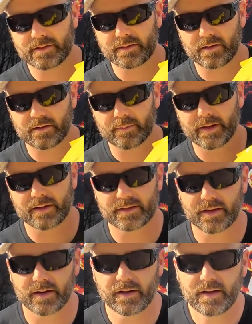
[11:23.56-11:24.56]
starter mix
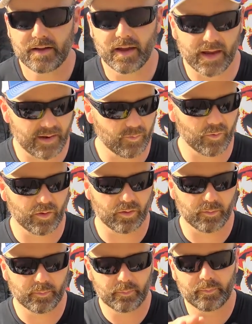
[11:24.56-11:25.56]
here and
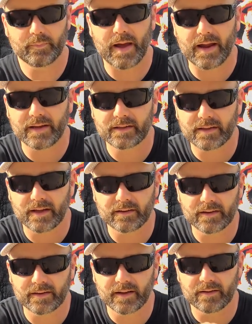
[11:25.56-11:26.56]
we'll pack it down
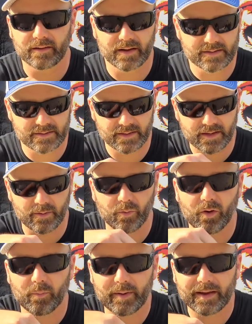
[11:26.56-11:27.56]
in there nicely and
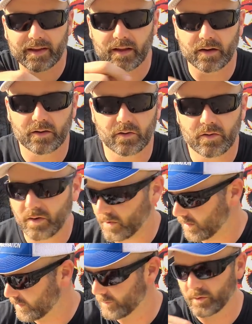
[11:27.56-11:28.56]
we'll make out a little
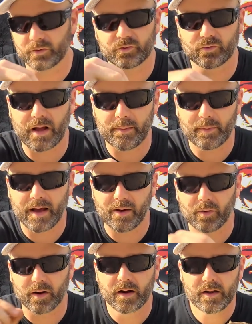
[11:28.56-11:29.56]
hole and we'll drop
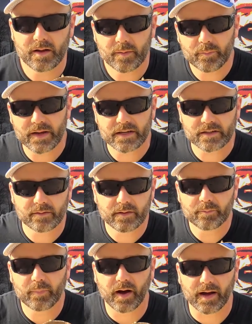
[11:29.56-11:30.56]
our peat
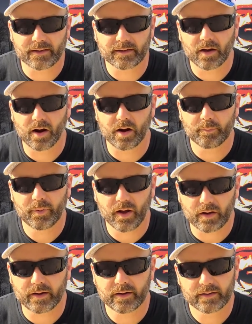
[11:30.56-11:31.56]
pot, our
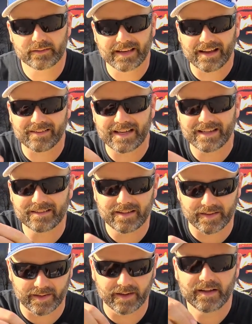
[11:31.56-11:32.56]
puck down into
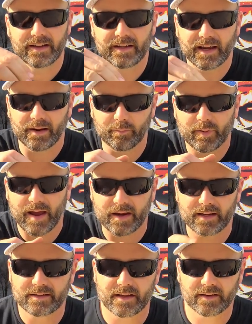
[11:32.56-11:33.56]
there and
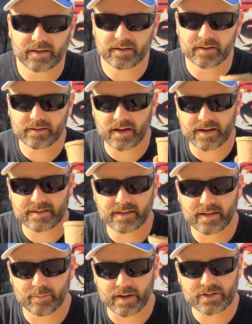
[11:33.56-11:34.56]
pack it down in there
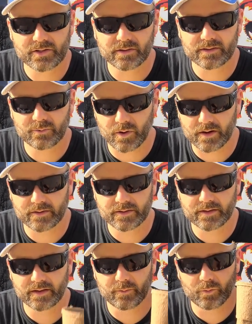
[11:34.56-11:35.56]
nicely and make sure it's watered
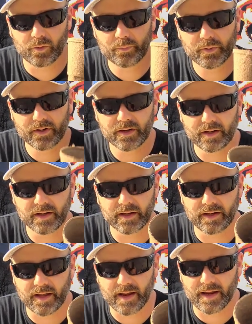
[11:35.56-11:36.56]
good and we'll put it
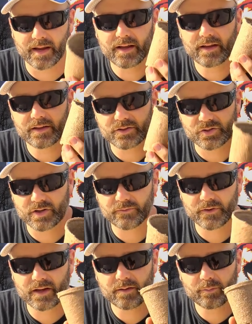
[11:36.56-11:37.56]
in a
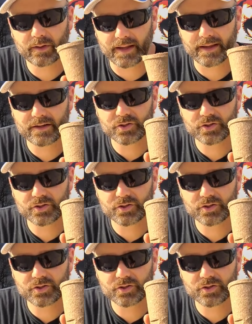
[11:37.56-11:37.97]
Jiffy plant